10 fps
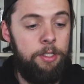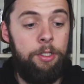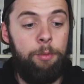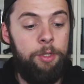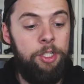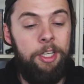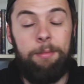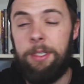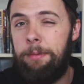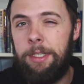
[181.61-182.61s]
super
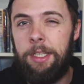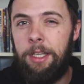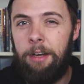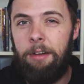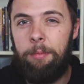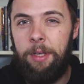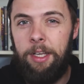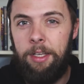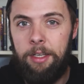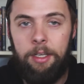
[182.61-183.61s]
cheap, especially the
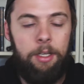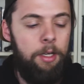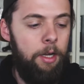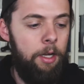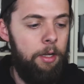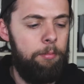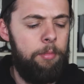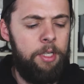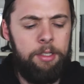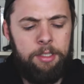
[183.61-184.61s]
RRP,
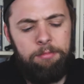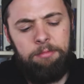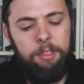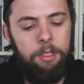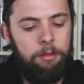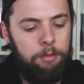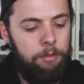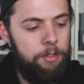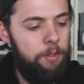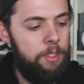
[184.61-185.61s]
but it's, you know,
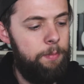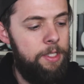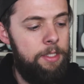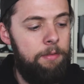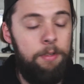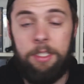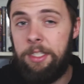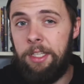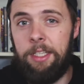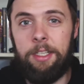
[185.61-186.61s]
not too expensive. And
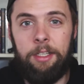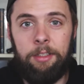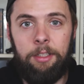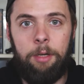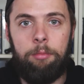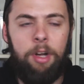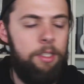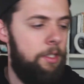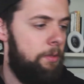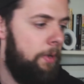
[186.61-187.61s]
Sealey's a known
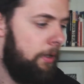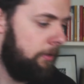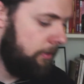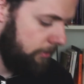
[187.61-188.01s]
brand as well.